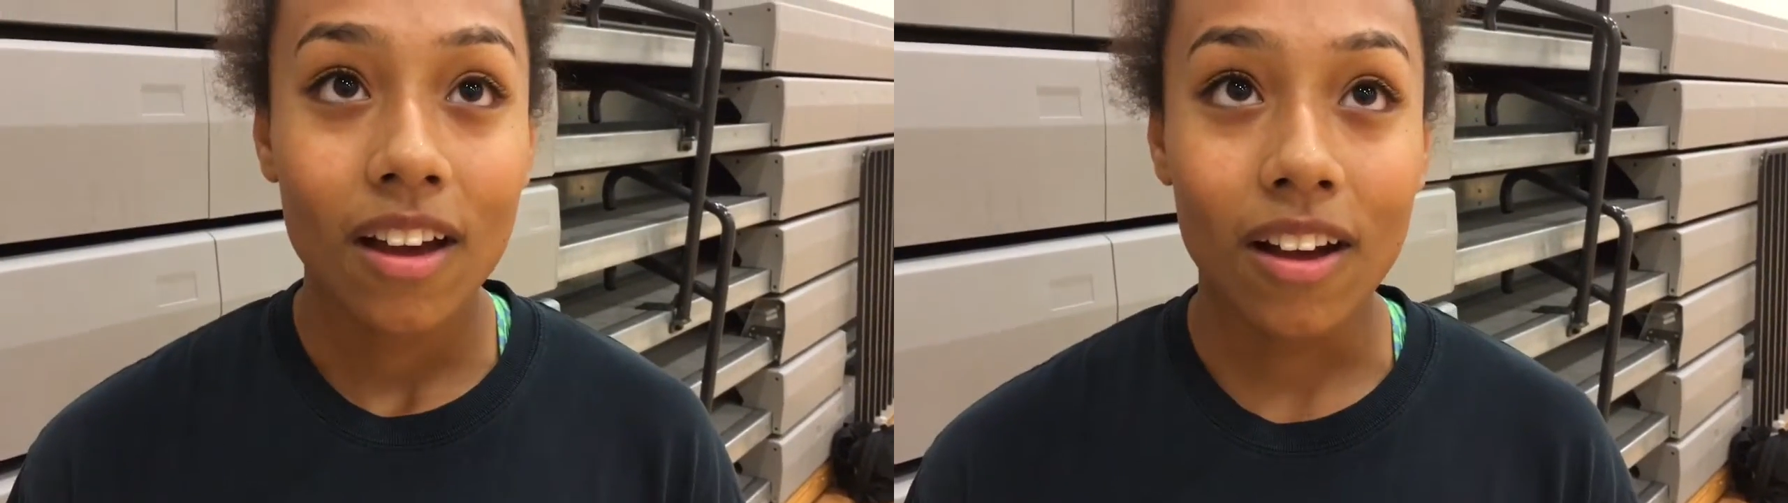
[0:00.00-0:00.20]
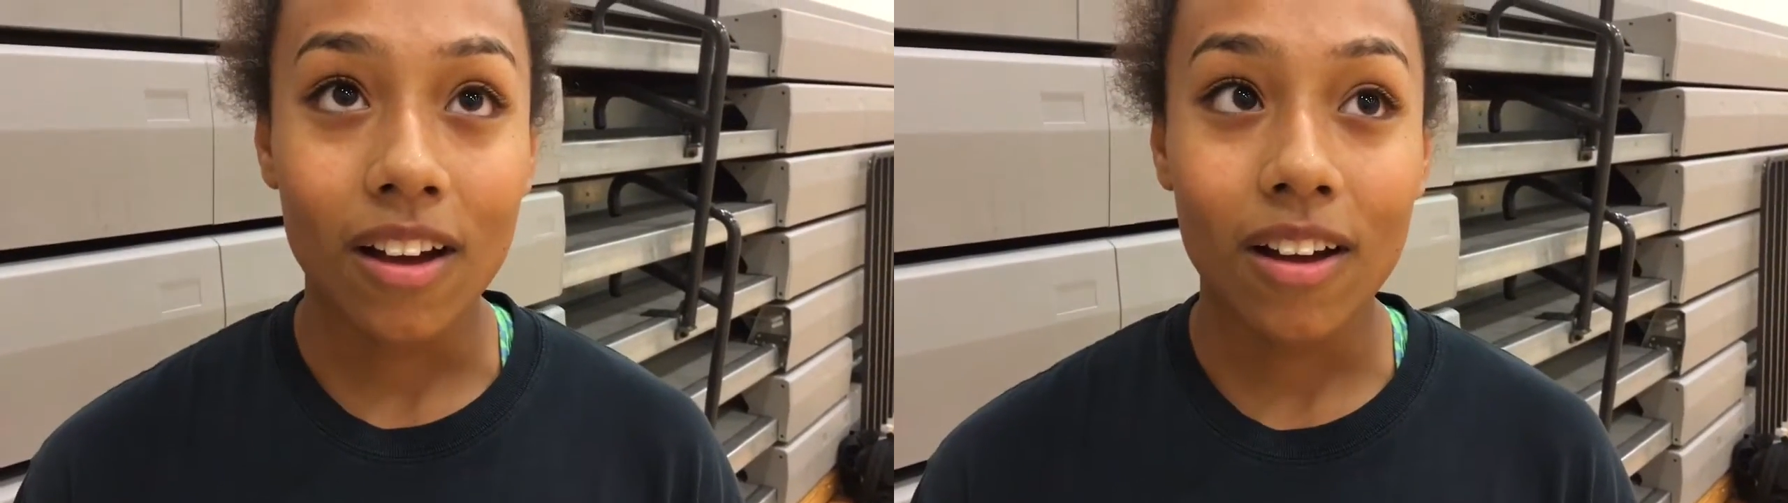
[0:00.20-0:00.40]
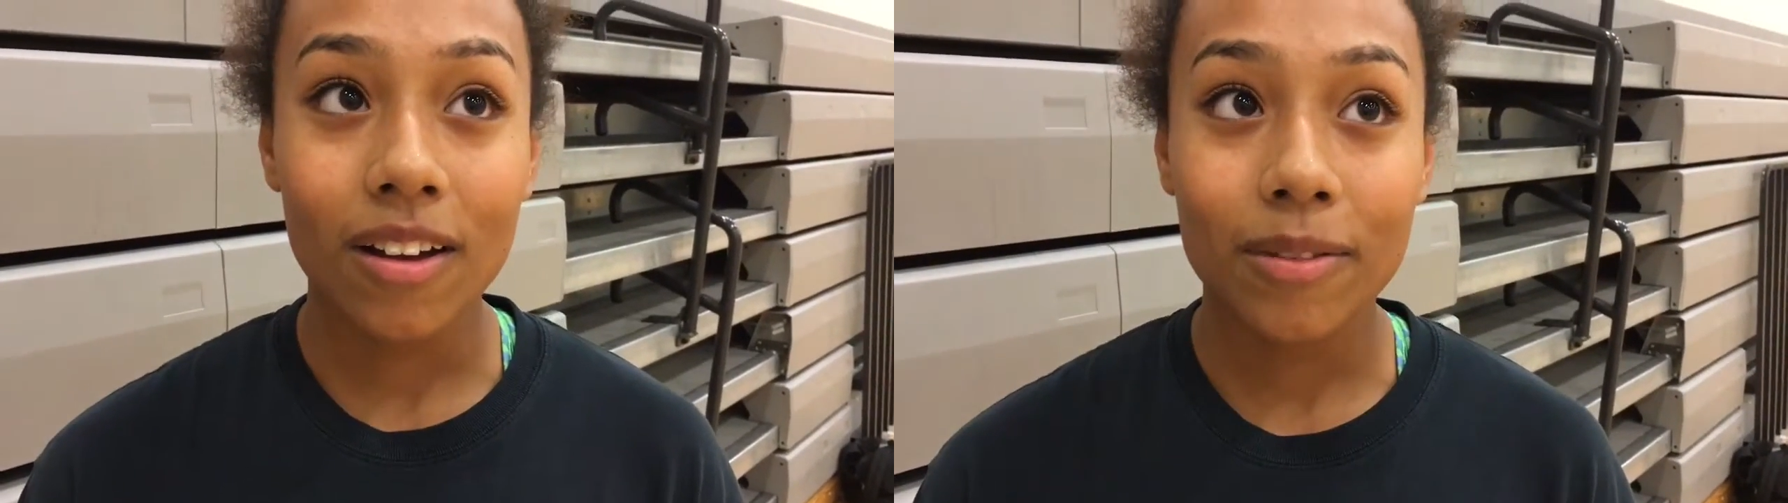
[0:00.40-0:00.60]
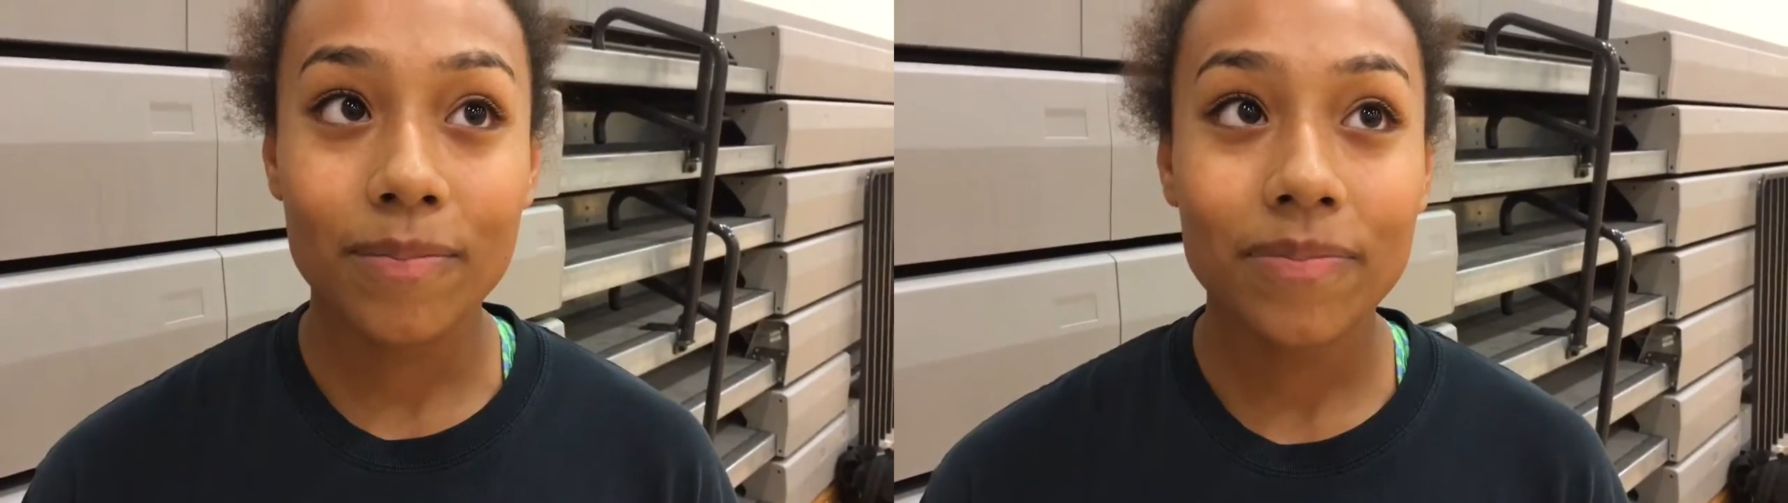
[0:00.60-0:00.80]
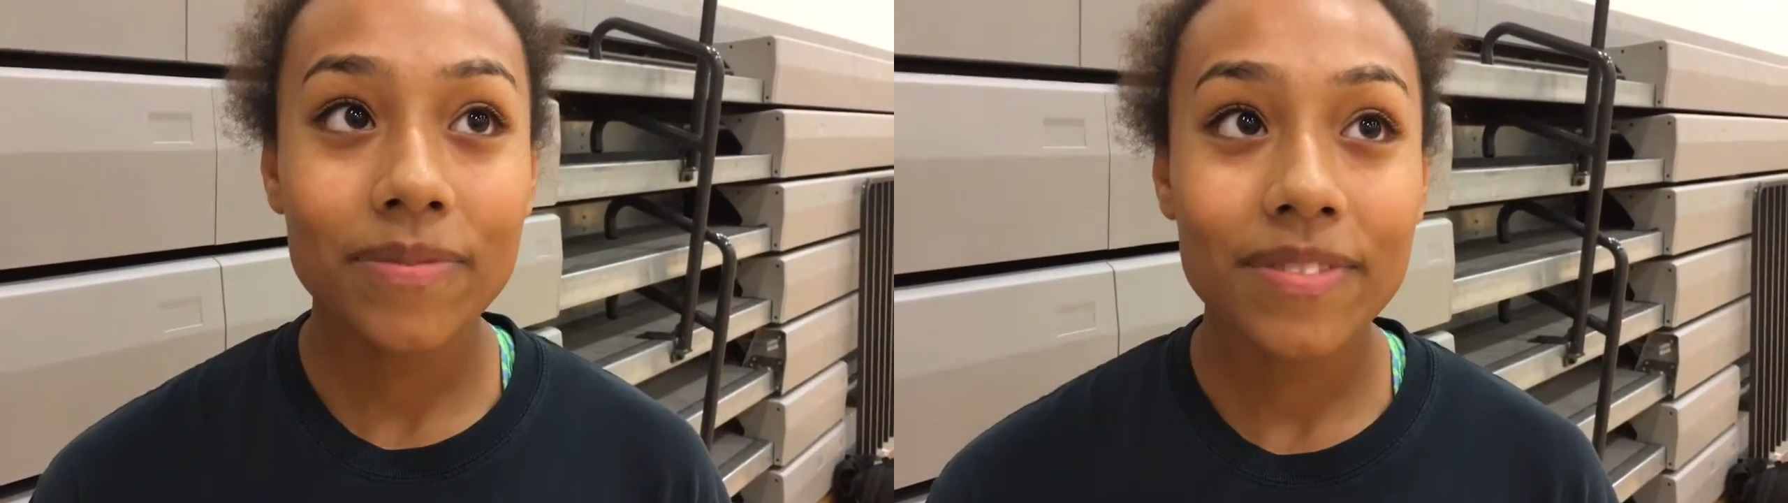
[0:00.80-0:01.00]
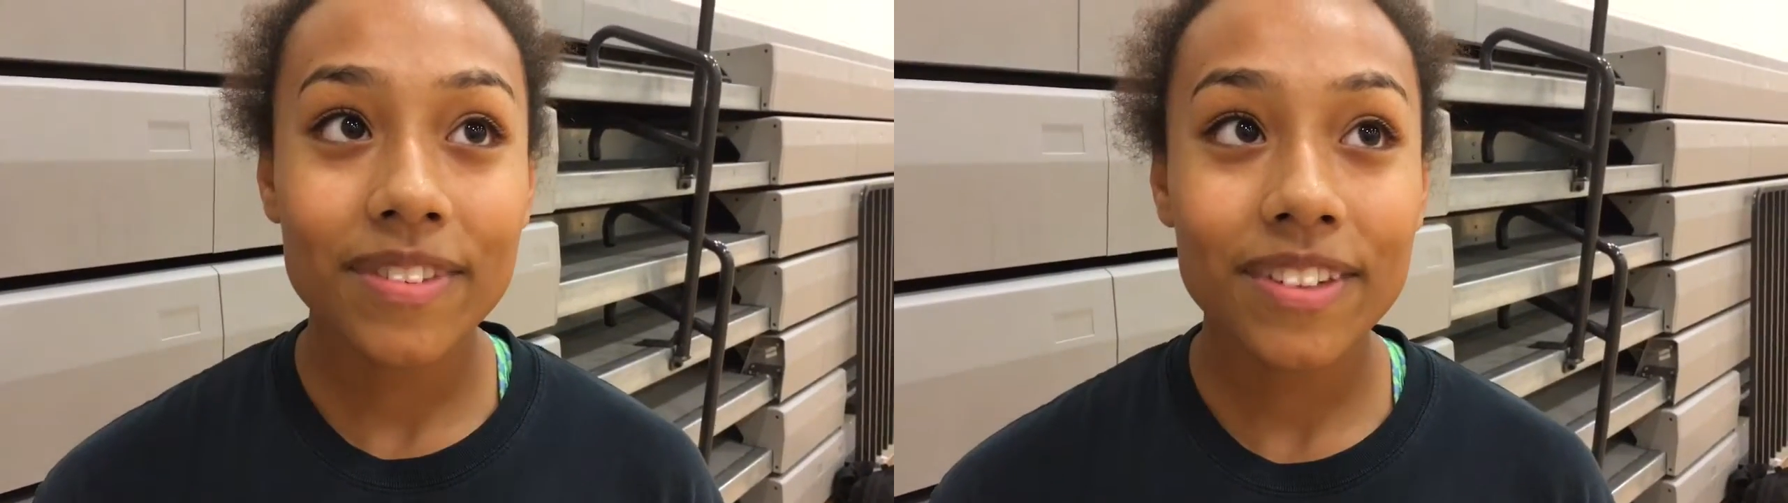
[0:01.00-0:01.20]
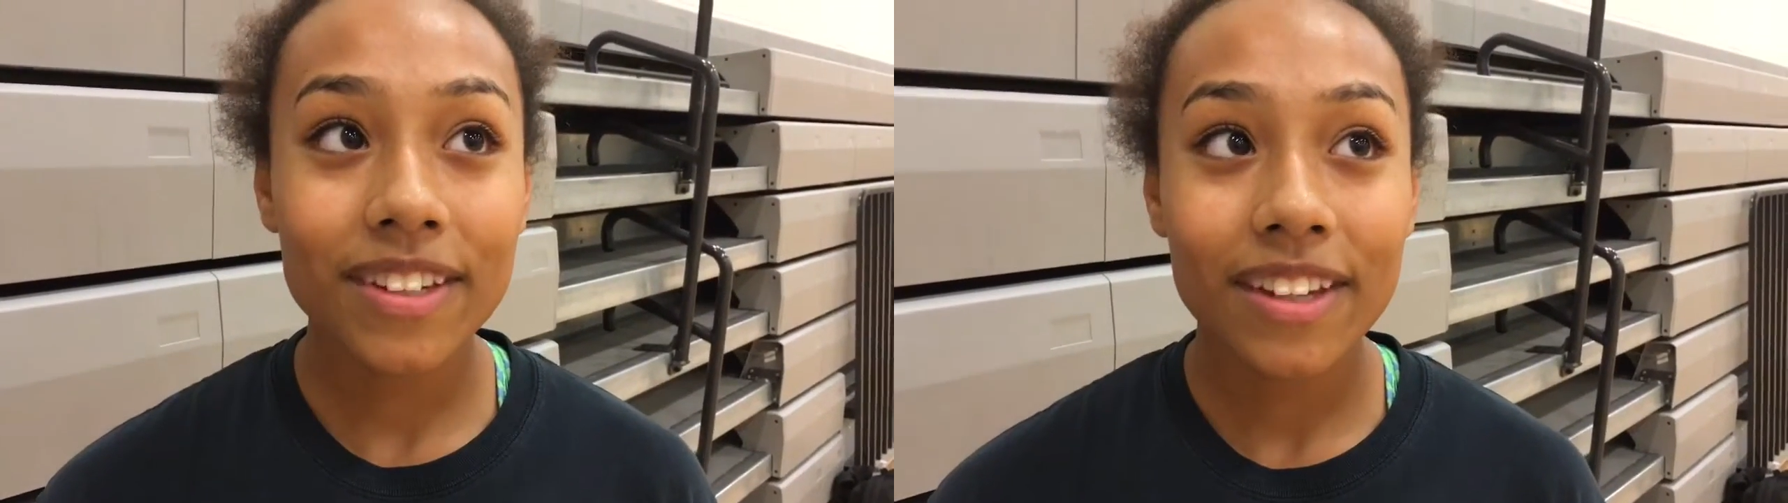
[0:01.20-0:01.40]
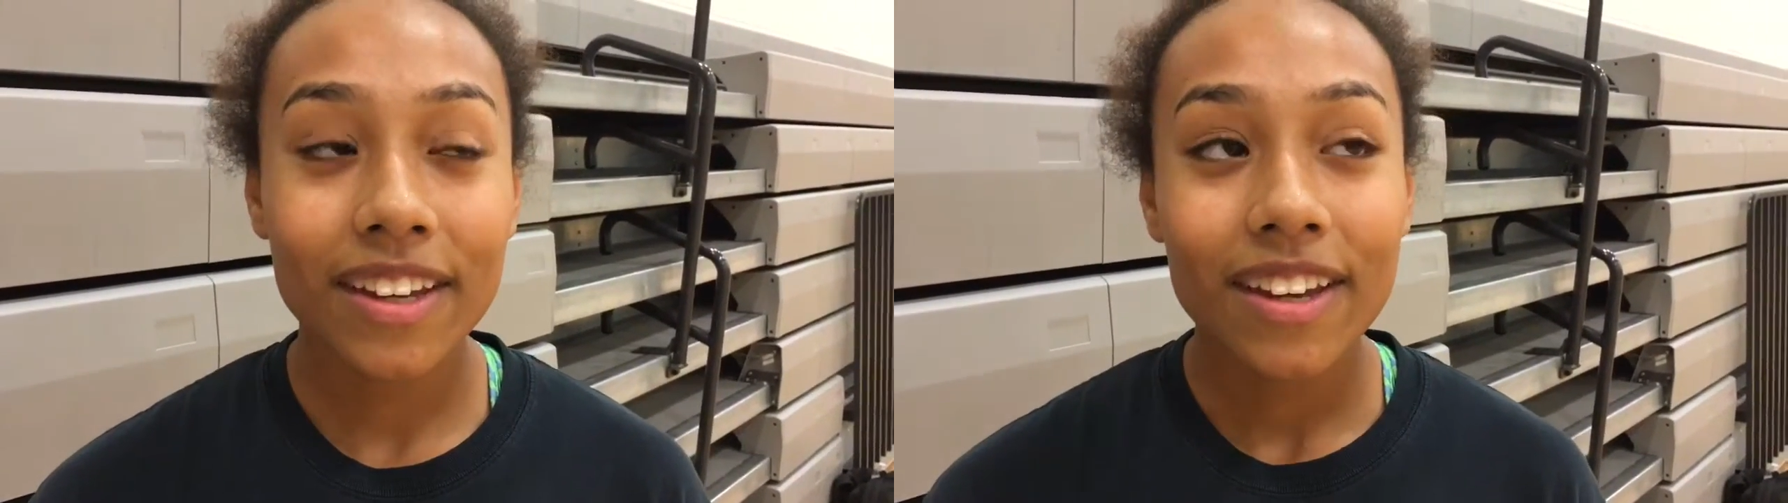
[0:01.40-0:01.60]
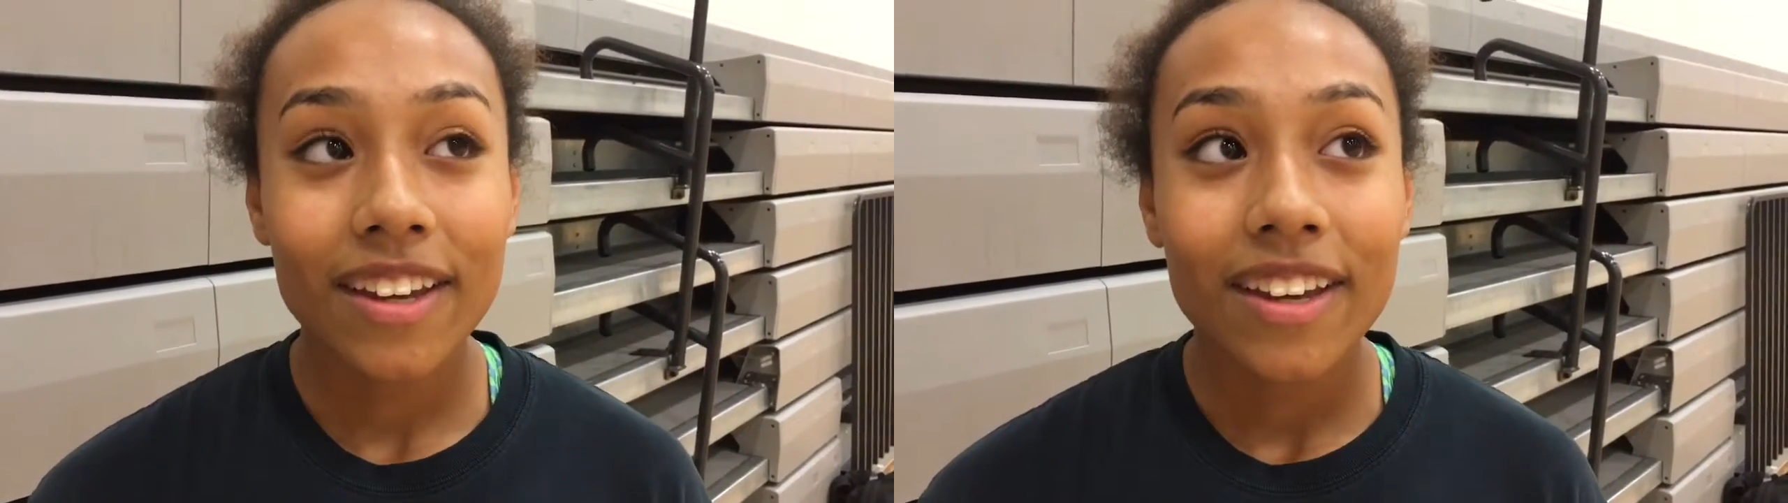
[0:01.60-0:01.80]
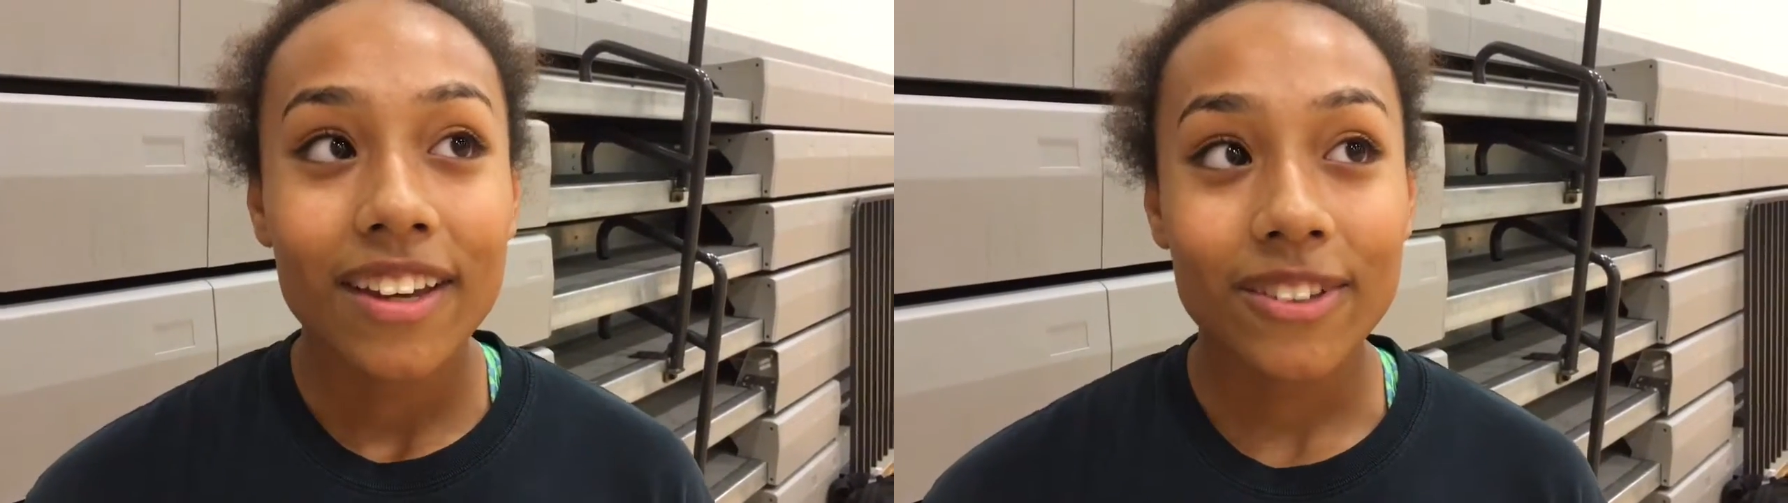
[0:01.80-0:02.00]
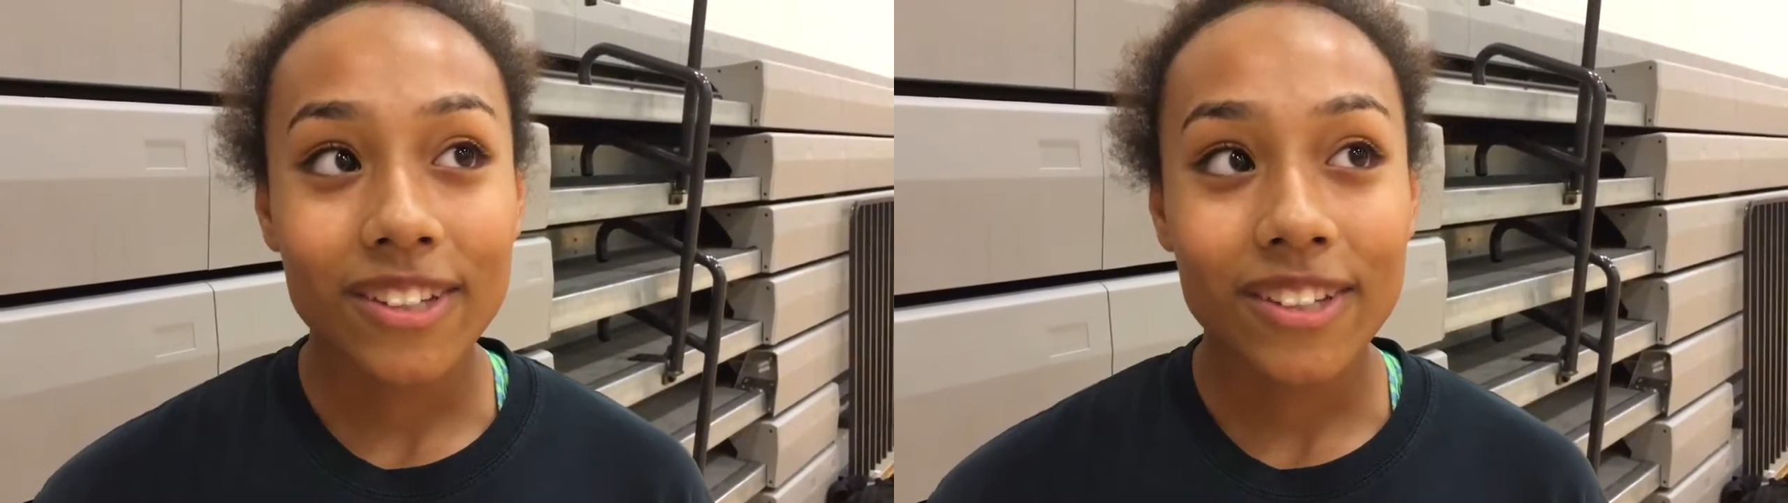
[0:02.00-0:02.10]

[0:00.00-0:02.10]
Um, it